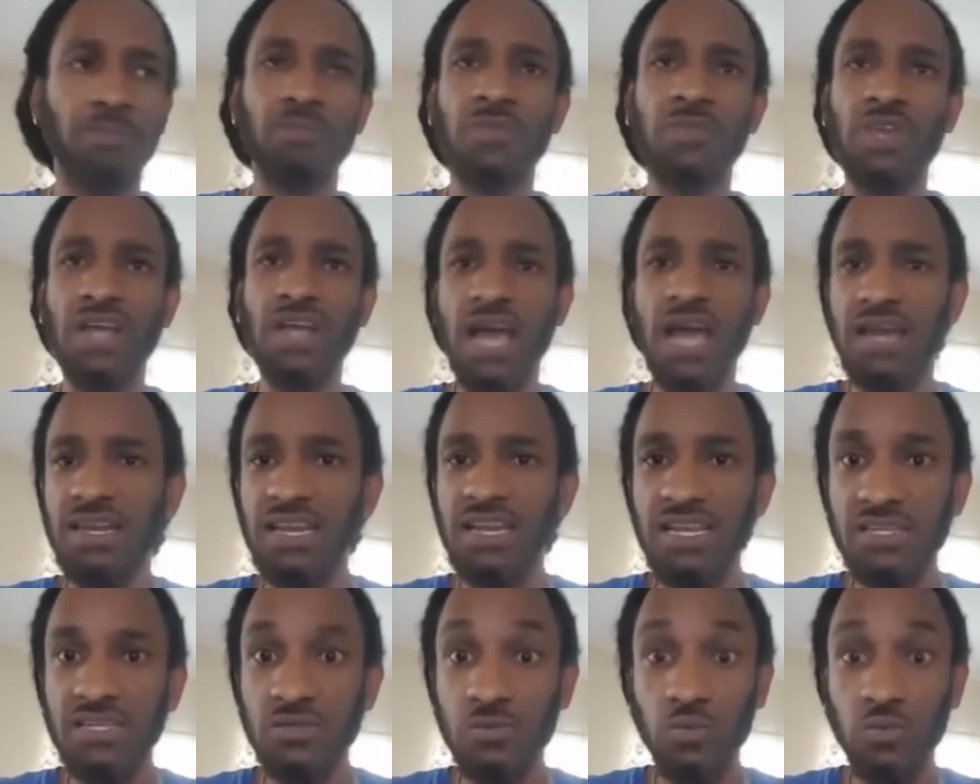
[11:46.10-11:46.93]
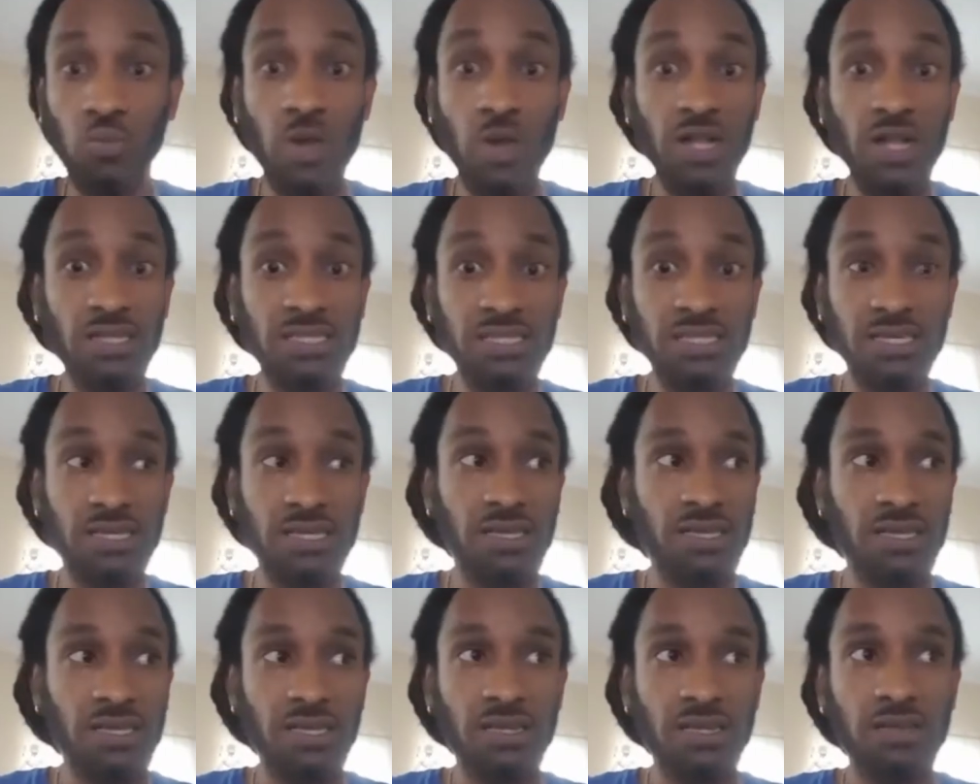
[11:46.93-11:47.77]
you got these
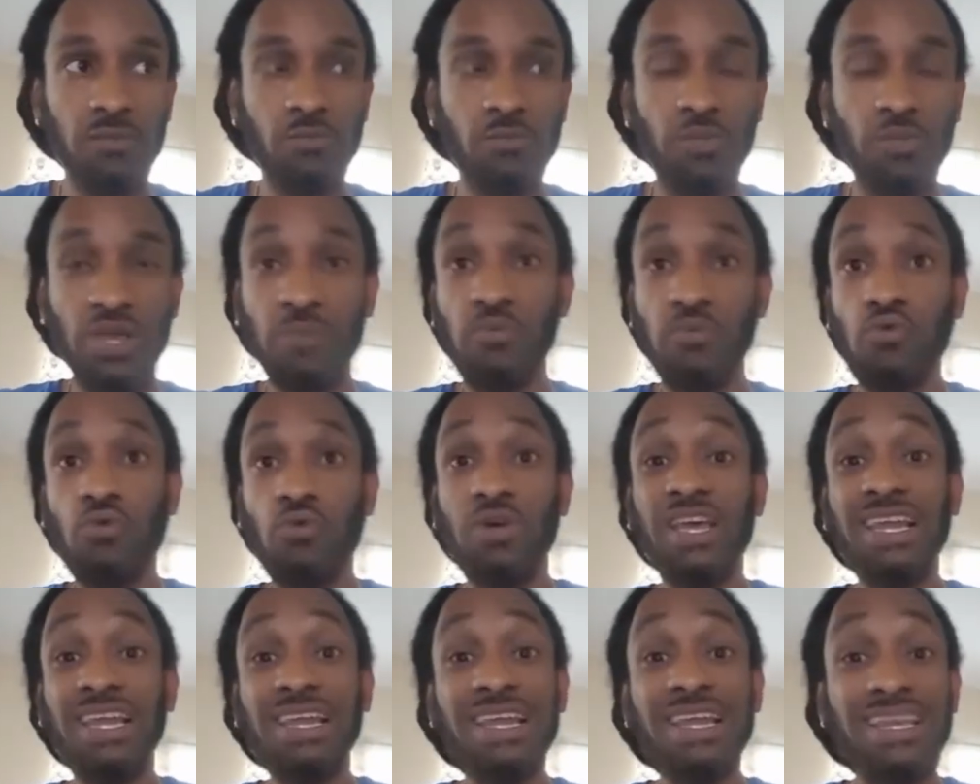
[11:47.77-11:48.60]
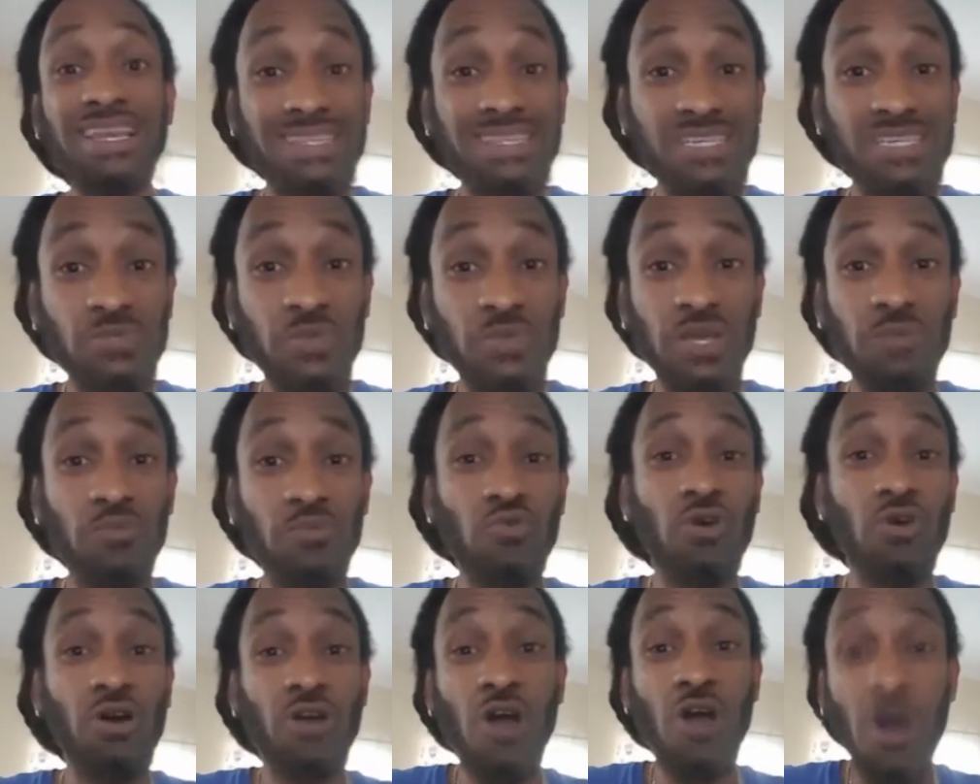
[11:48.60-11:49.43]
wealthy people, elitist
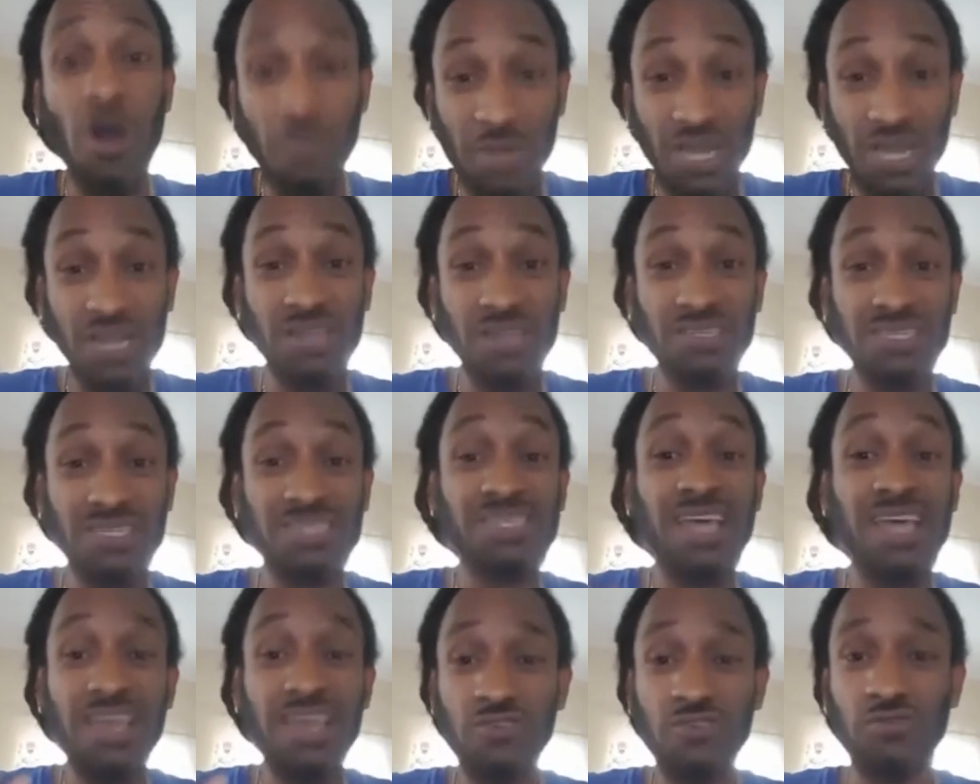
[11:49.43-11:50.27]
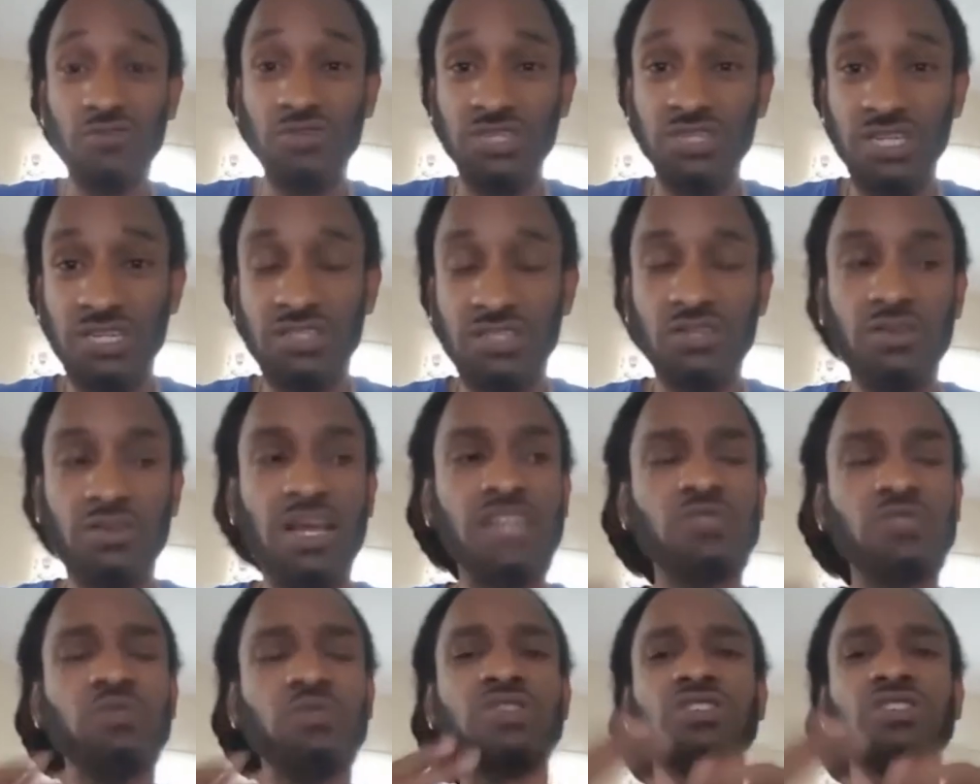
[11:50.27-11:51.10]
people are coming in to take your shit. So
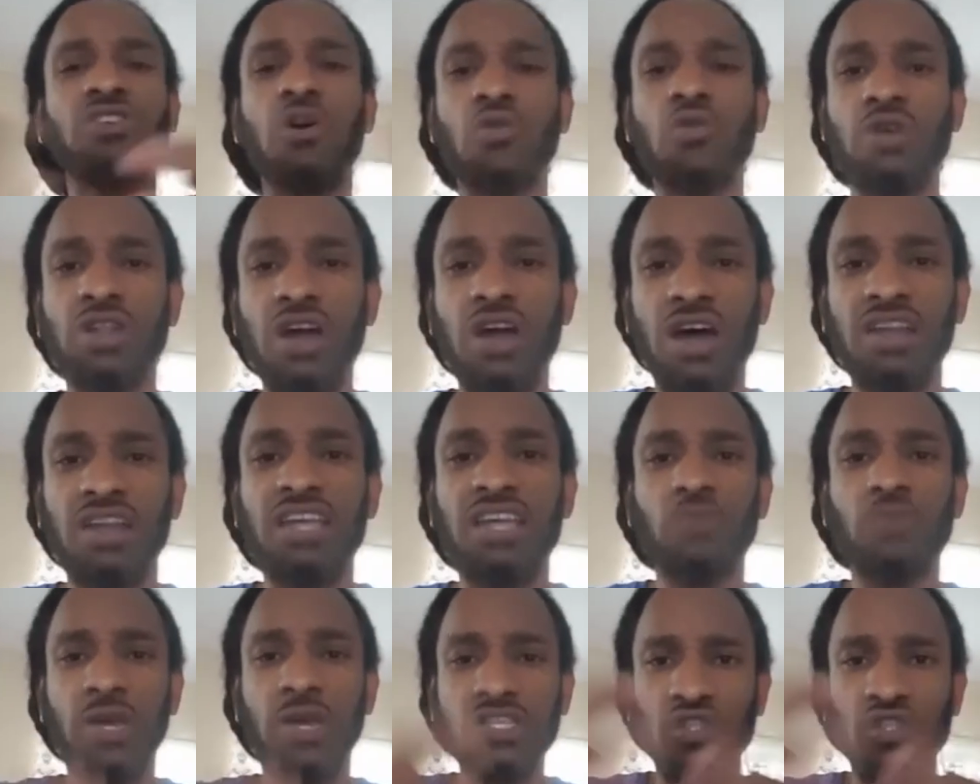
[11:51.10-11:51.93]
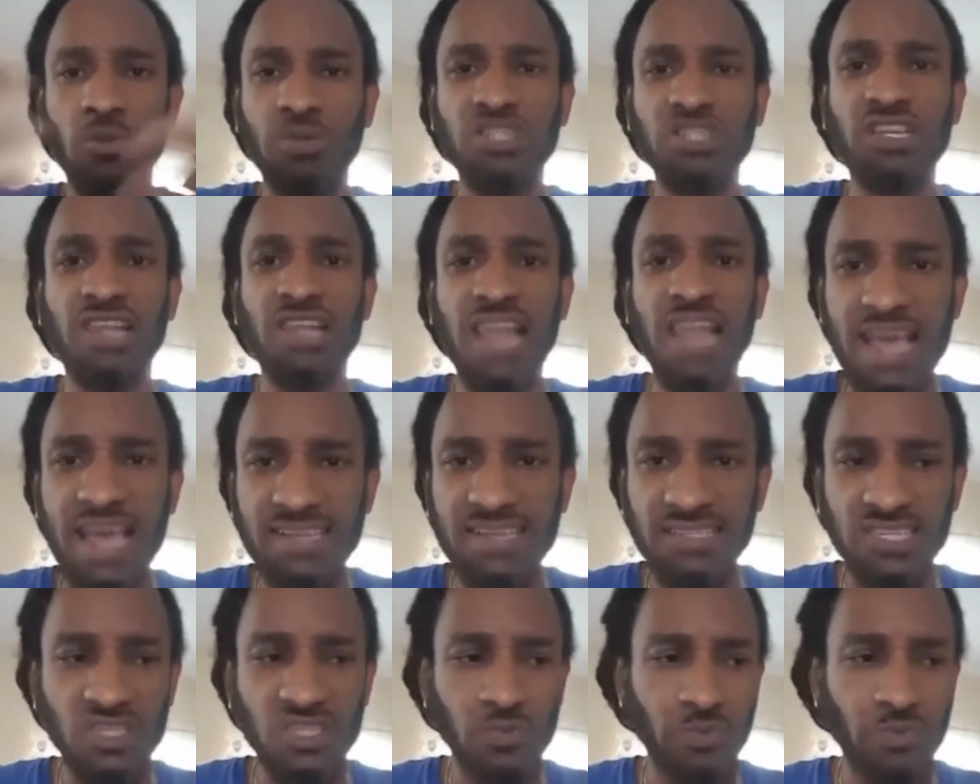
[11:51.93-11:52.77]
that's what's going on. That's why so much
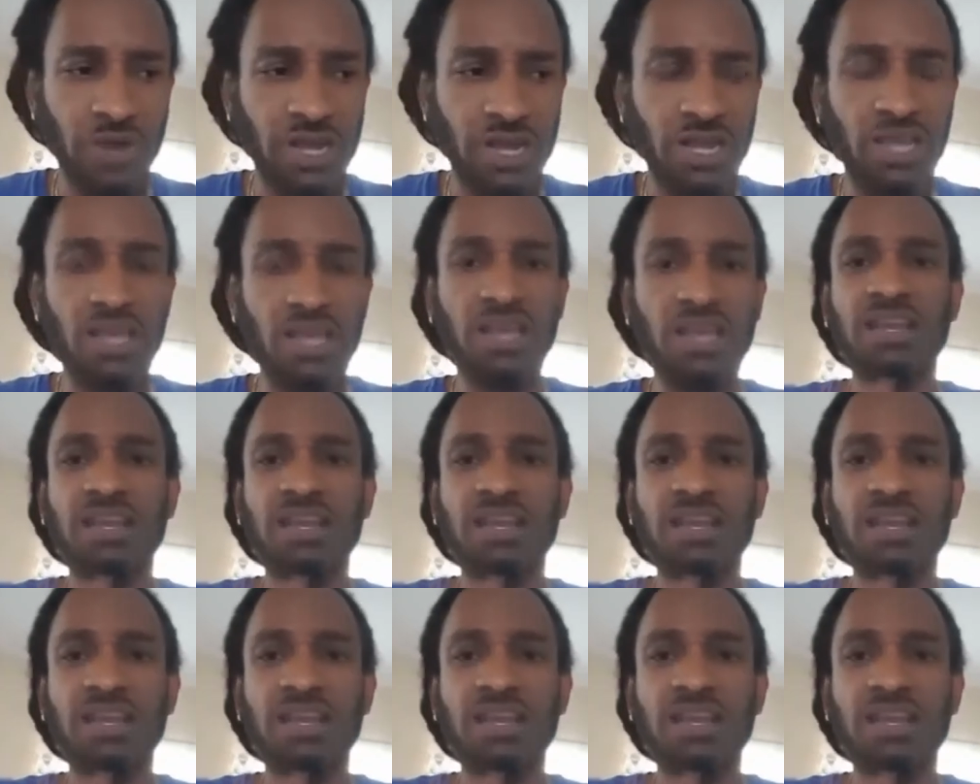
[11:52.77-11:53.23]
lies are spread.